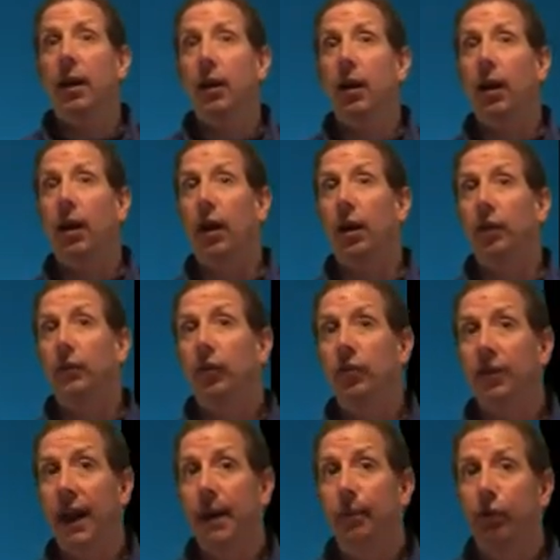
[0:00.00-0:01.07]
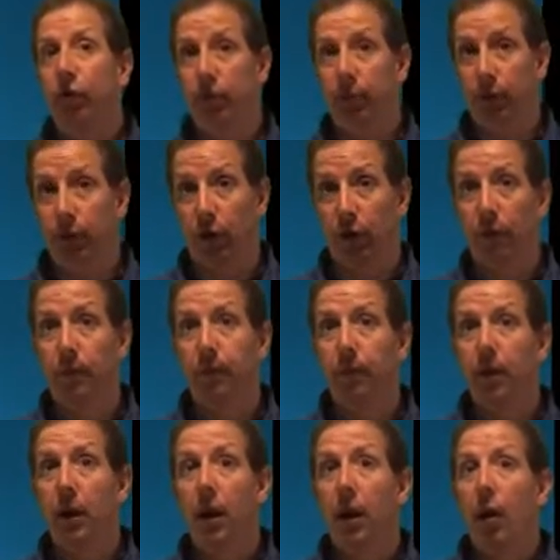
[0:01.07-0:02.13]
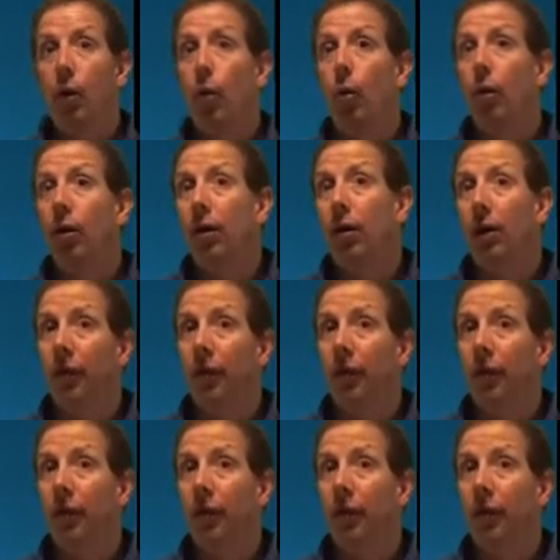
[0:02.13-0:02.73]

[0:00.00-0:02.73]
to damage a computer or